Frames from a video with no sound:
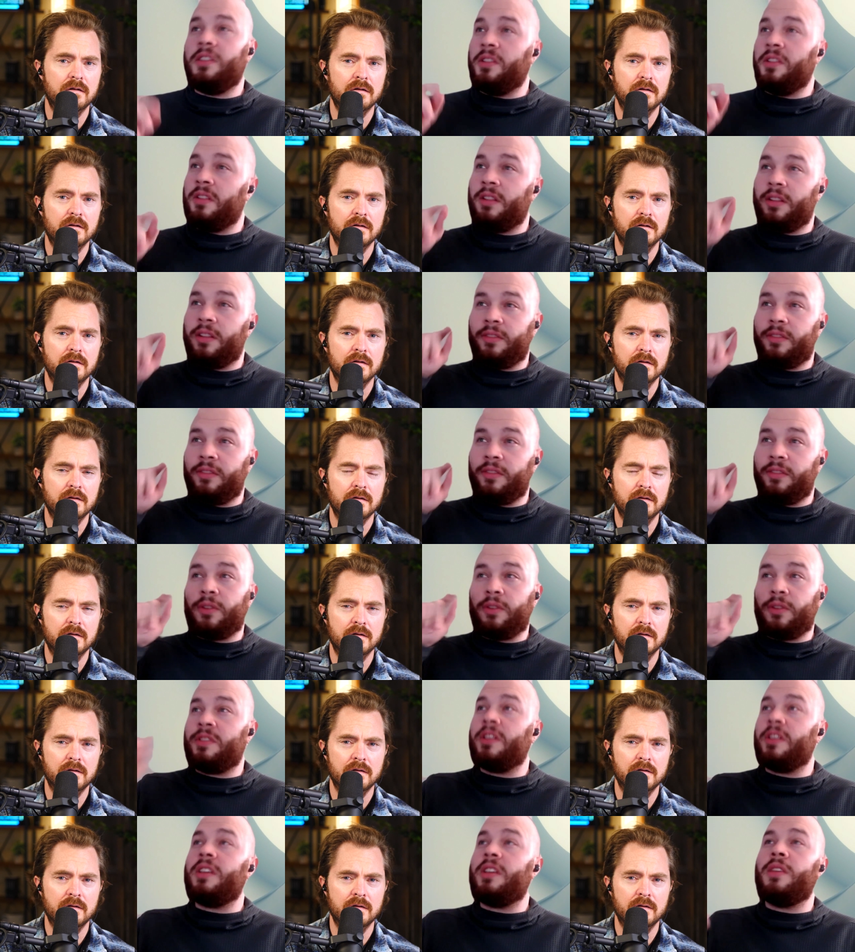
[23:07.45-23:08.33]
Speaker 1: the
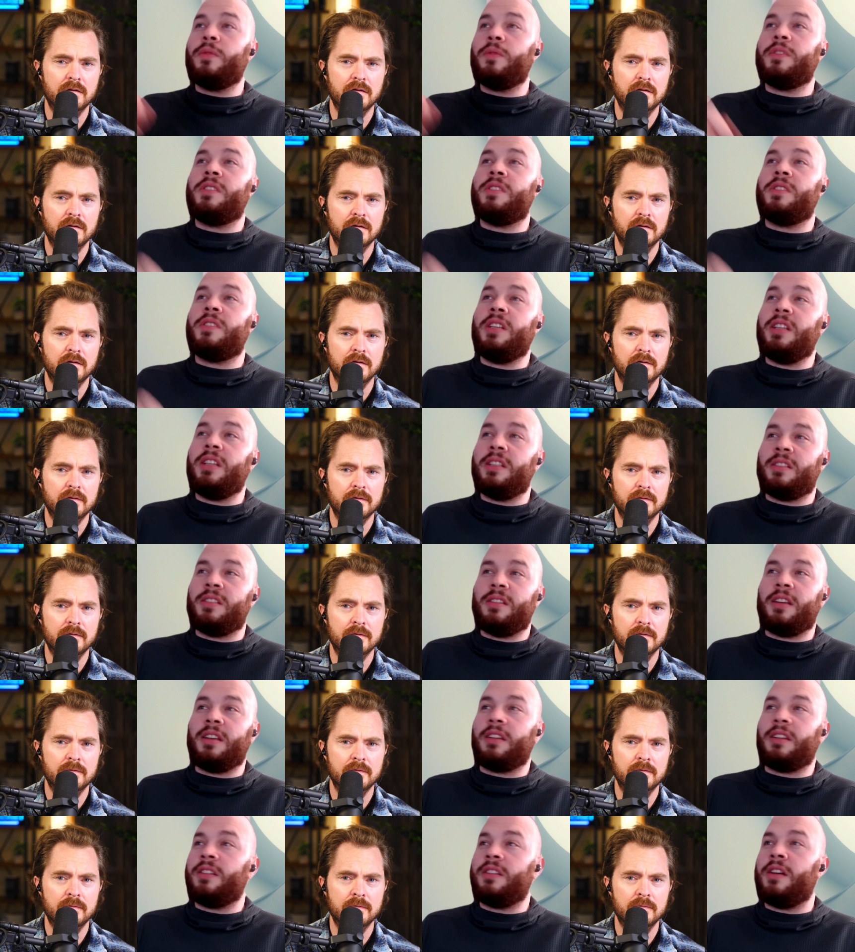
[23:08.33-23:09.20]
first thing you would see is
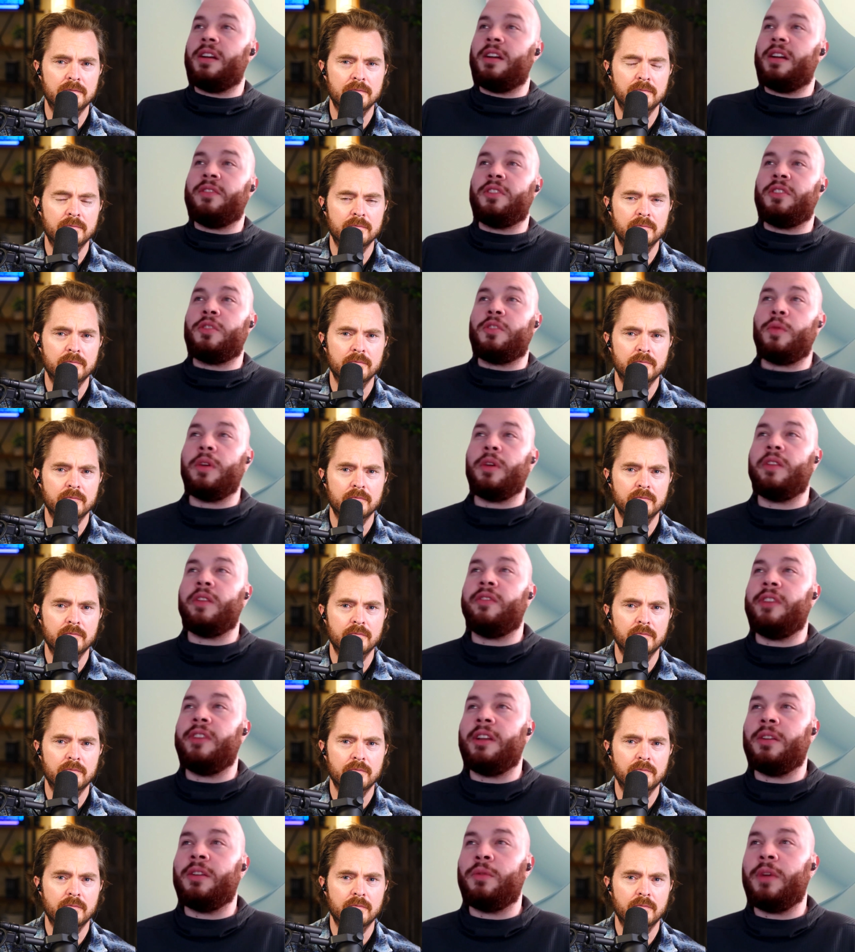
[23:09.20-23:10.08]
like not even twenty
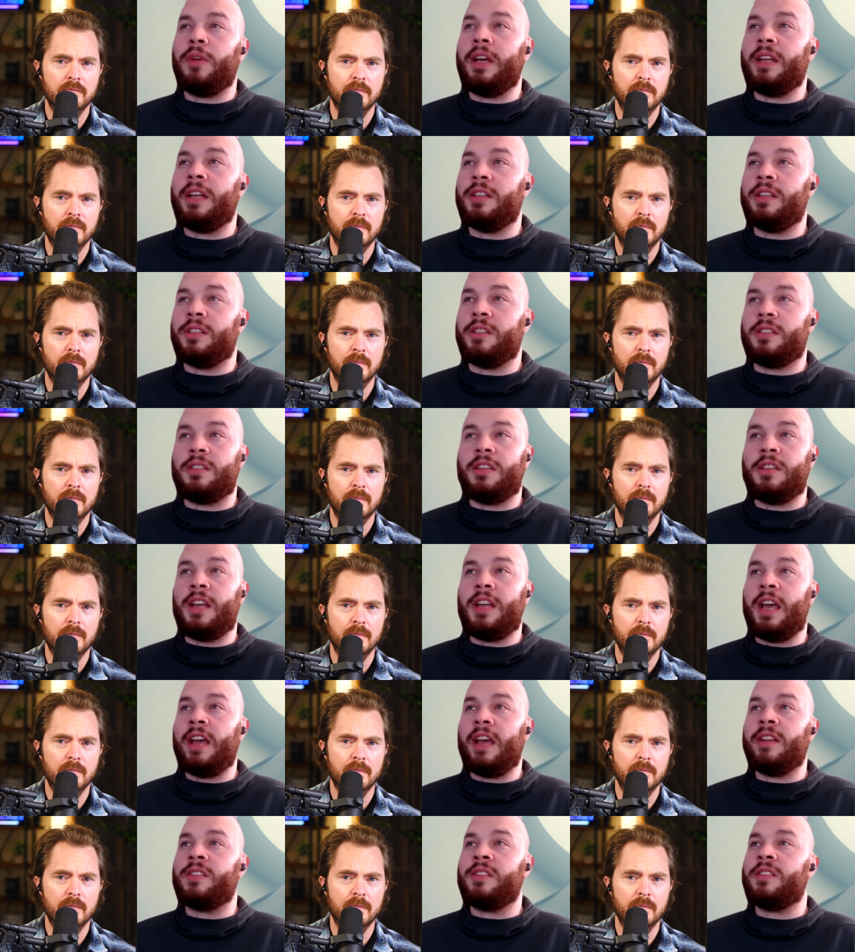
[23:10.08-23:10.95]
feet away, just
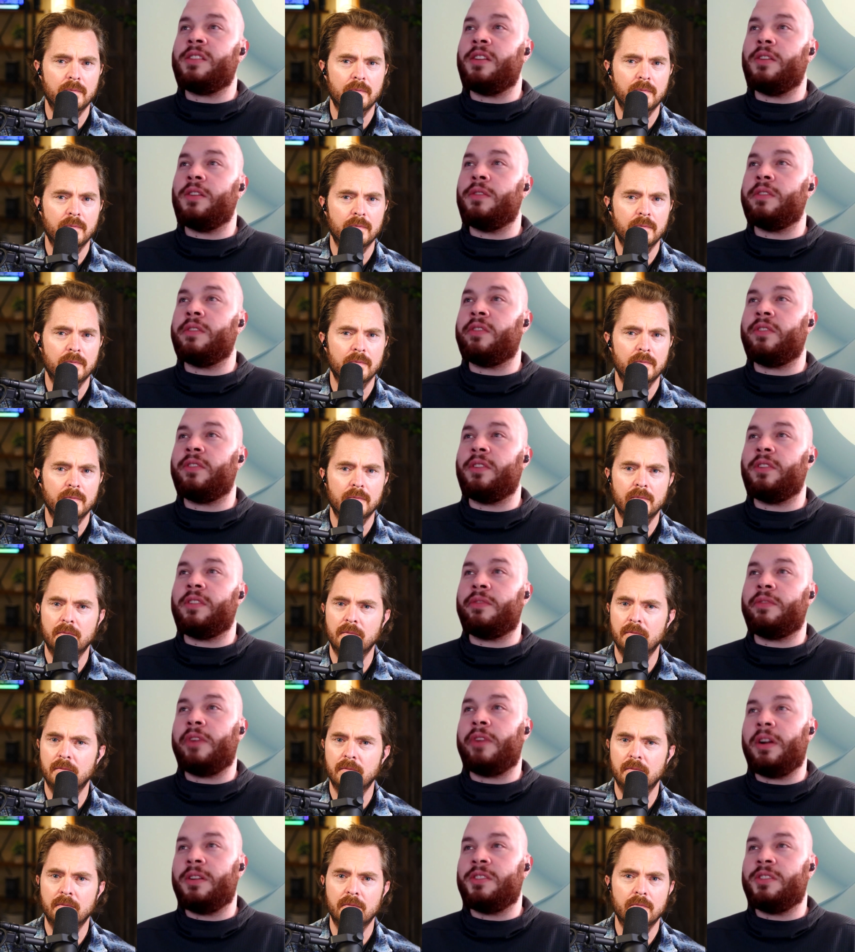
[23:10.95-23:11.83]
headstones for as
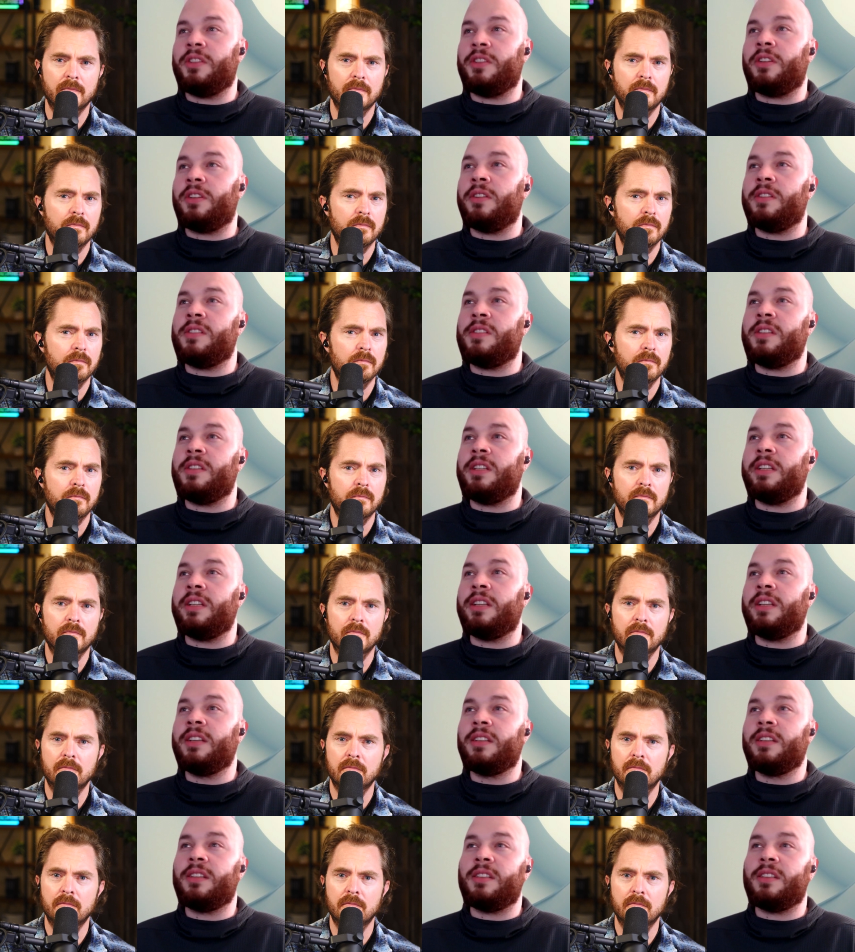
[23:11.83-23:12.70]
far as you could
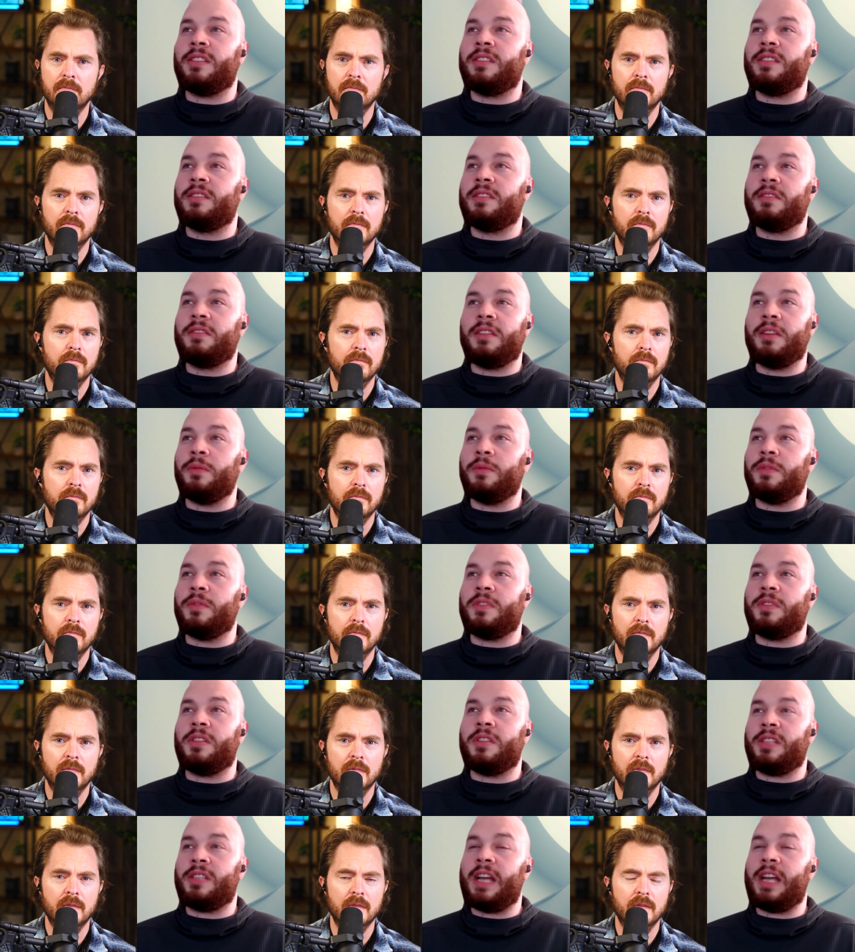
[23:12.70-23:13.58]
see, because it was
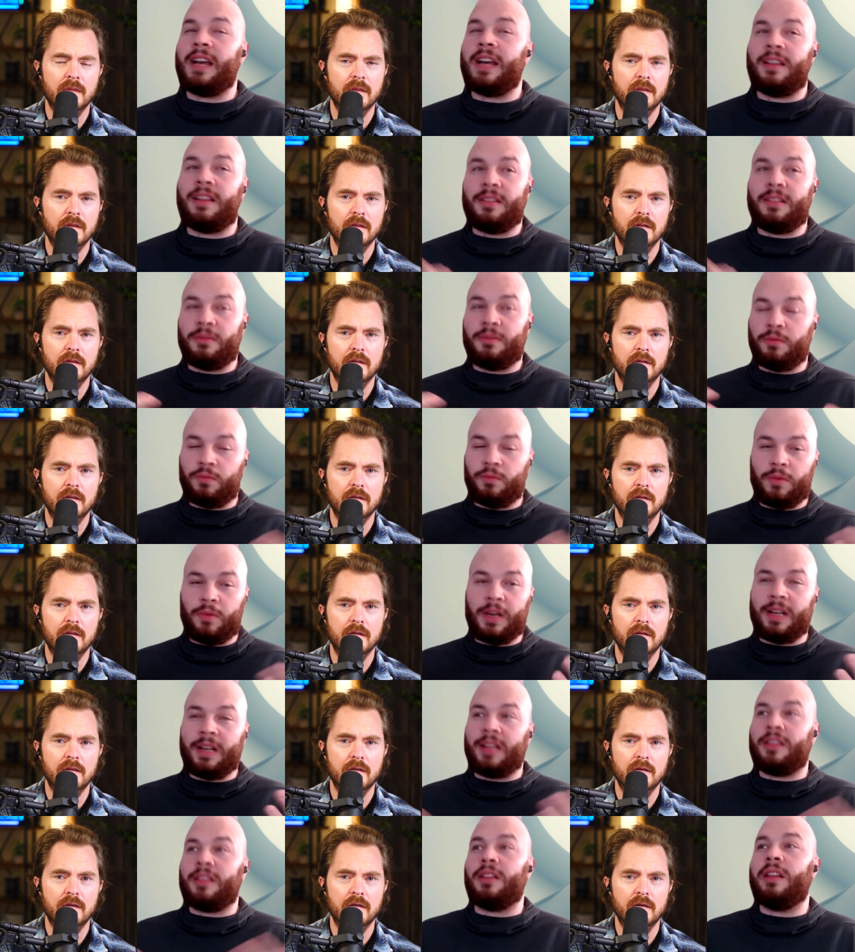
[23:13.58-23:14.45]
just
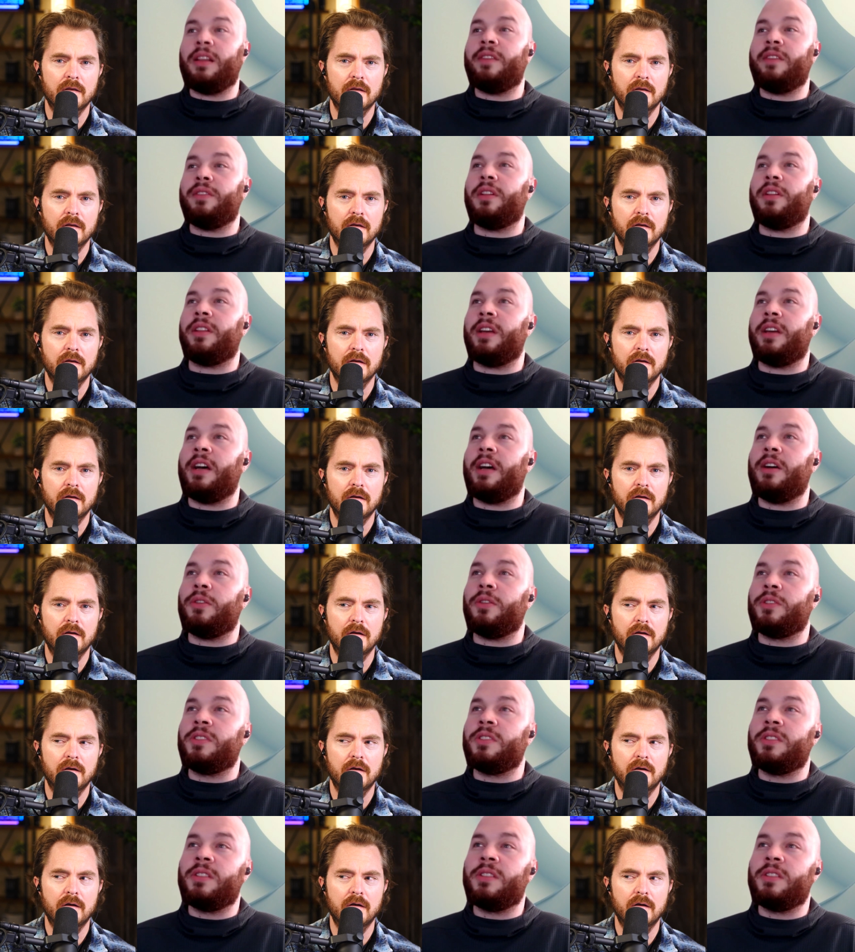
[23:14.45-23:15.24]
right at the level of the house.